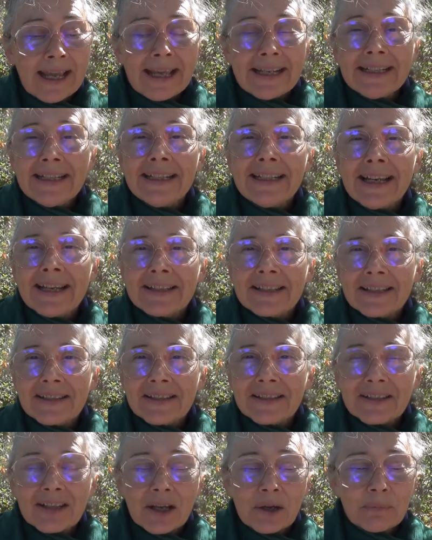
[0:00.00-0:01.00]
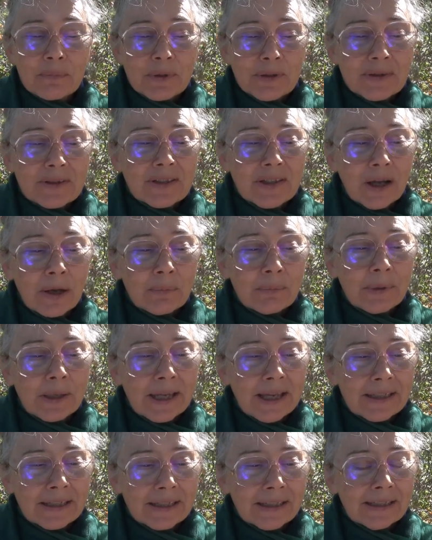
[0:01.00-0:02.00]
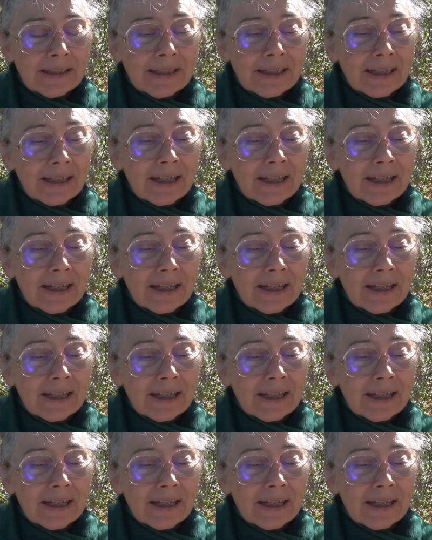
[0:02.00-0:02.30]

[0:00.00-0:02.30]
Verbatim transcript: and it has a sub subheading